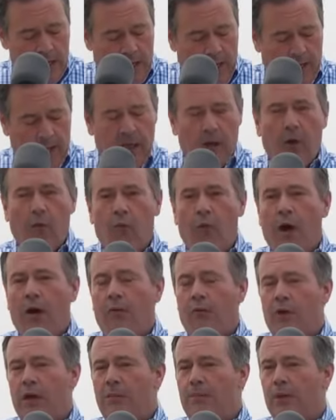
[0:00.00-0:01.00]
And
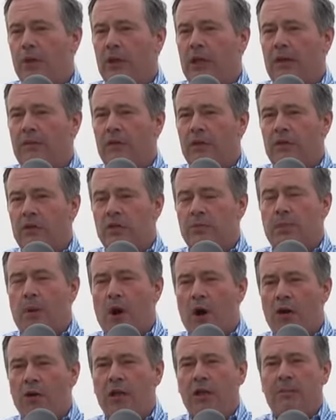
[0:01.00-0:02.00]
we believe this is
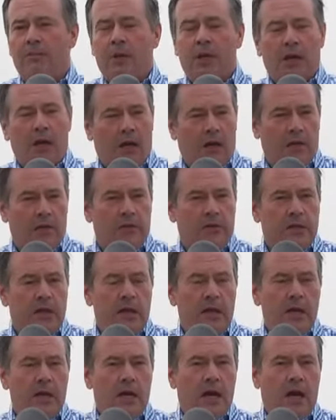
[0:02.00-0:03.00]
partly because
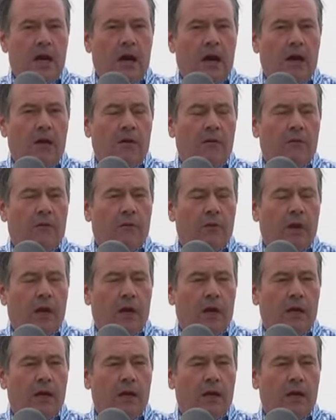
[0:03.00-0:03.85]
of